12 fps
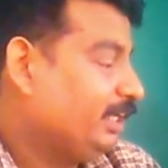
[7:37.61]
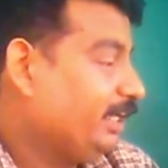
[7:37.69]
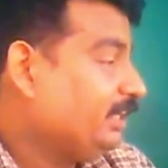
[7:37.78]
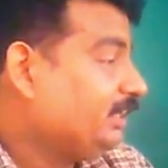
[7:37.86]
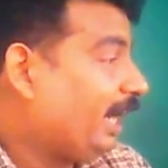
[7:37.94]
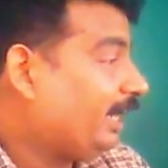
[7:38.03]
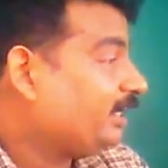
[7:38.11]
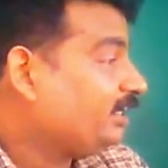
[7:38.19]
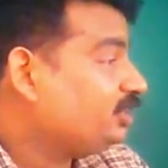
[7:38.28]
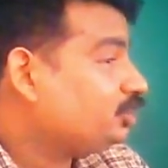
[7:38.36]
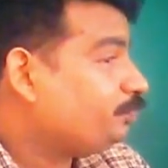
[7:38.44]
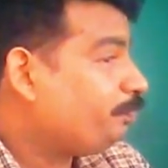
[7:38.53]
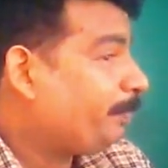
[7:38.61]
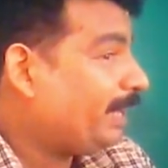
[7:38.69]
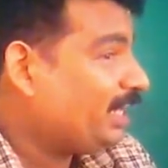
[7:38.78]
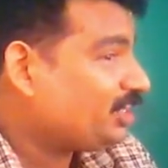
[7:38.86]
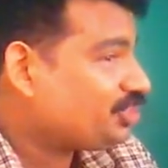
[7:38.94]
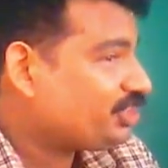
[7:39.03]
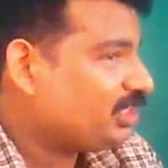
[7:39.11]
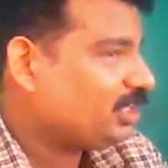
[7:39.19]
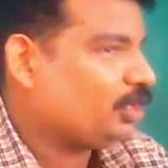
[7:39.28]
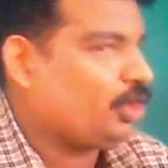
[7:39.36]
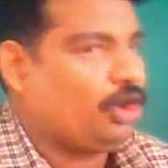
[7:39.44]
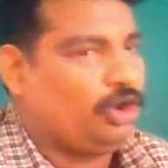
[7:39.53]
in that special
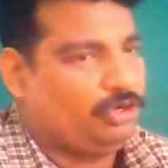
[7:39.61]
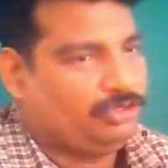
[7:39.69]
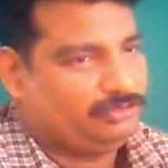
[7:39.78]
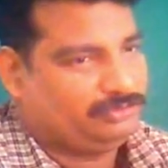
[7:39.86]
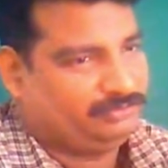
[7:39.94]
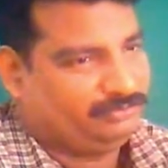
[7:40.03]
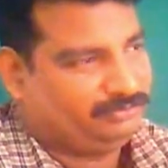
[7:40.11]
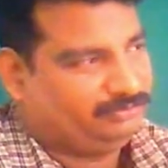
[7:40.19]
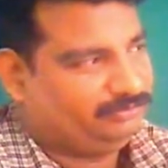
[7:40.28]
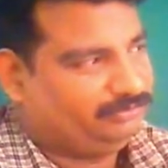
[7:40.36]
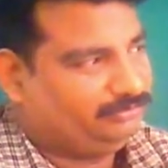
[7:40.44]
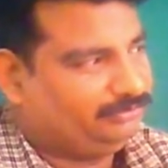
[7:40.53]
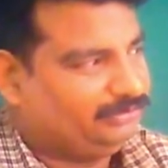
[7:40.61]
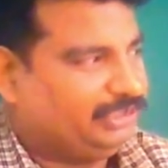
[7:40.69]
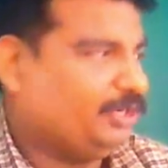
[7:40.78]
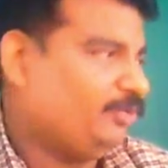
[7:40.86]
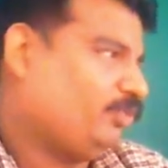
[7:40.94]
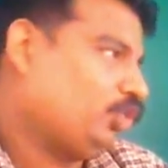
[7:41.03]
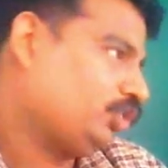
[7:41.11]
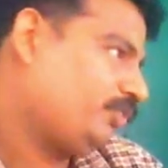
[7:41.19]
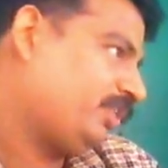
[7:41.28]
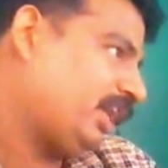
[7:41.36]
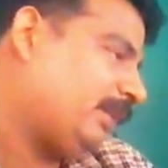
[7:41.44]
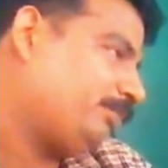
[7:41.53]
law, then what
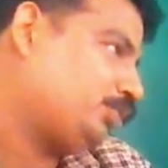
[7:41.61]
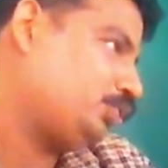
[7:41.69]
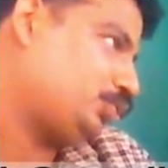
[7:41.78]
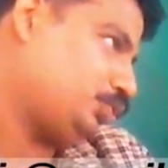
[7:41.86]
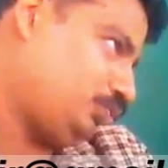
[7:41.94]
we have to do?